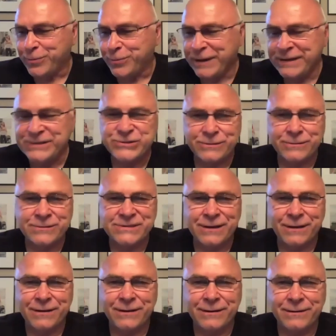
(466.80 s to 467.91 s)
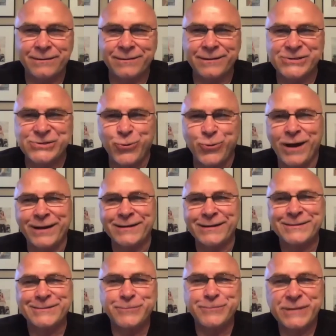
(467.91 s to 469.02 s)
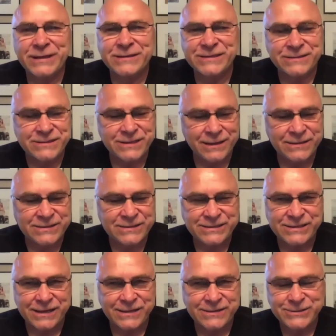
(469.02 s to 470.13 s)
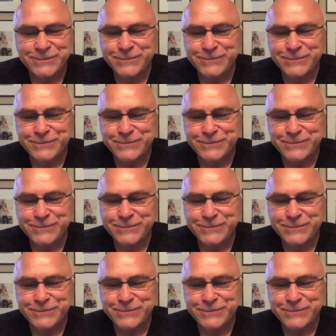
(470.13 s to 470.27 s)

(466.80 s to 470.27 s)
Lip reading: but he's quiet, as he says.